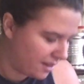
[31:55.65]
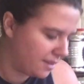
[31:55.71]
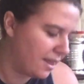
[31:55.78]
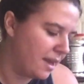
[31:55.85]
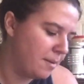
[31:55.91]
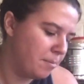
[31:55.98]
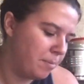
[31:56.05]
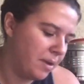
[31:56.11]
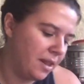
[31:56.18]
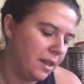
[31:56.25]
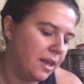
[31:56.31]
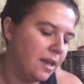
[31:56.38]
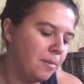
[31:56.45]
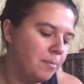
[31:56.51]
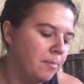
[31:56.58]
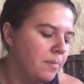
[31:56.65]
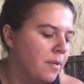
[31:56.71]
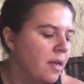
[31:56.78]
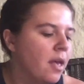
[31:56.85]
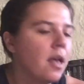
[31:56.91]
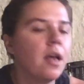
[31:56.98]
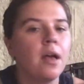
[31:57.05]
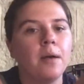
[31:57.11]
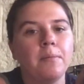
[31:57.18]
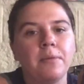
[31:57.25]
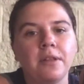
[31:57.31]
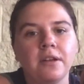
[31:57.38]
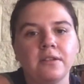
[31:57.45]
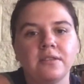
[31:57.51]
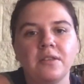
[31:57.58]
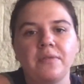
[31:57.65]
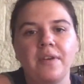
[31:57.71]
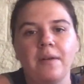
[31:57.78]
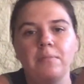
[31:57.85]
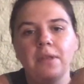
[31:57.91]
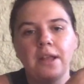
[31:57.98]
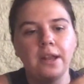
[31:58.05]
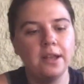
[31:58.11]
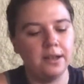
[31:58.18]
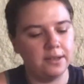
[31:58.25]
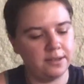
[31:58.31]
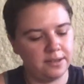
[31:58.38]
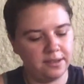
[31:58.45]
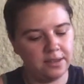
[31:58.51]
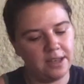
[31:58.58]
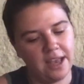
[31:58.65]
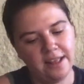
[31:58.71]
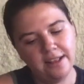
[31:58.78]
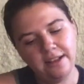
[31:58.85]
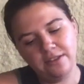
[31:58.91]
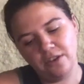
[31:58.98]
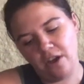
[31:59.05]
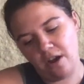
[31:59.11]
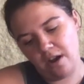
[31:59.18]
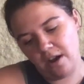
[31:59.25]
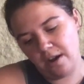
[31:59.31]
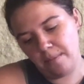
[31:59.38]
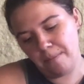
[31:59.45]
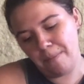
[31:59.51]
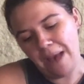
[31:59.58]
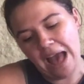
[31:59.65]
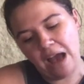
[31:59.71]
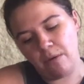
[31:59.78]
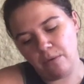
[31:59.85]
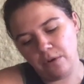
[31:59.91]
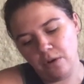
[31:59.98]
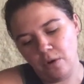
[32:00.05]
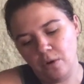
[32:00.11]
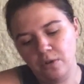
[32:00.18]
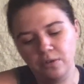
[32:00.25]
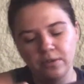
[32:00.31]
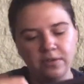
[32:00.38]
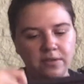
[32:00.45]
light pilling, but there's the Fabletics. And these are Power Hold